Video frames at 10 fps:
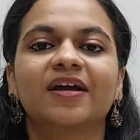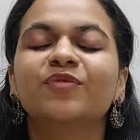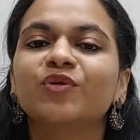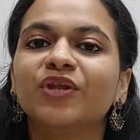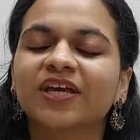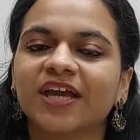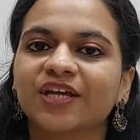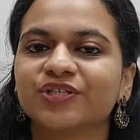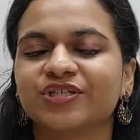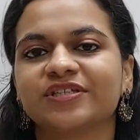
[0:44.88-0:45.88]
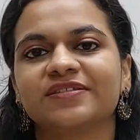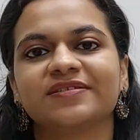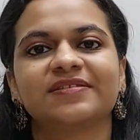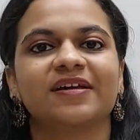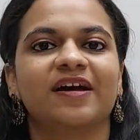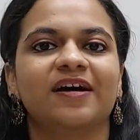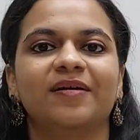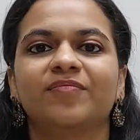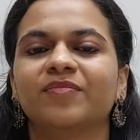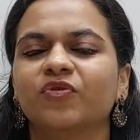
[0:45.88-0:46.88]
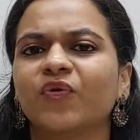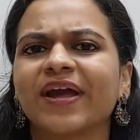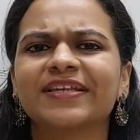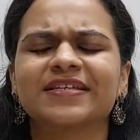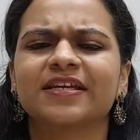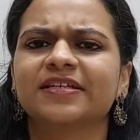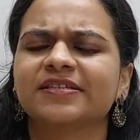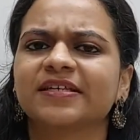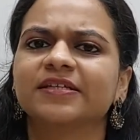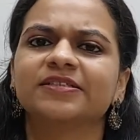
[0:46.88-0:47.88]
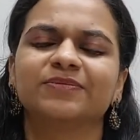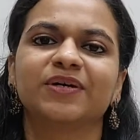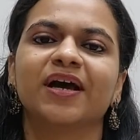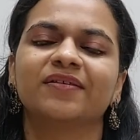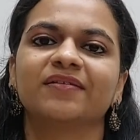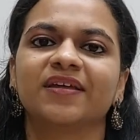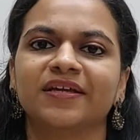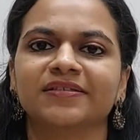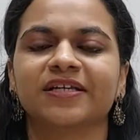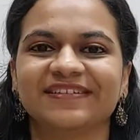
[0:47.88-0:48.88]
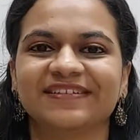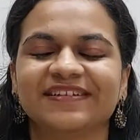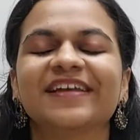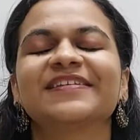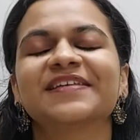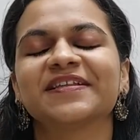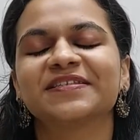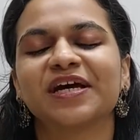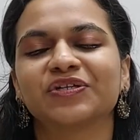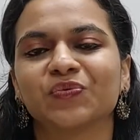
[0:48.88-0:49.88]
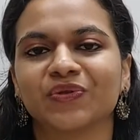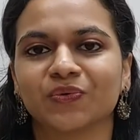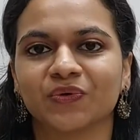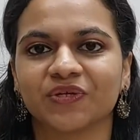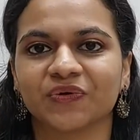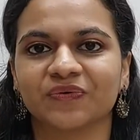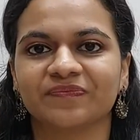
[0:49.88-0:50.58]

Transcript: communications, writing skills, among other things. Let's get started with the video.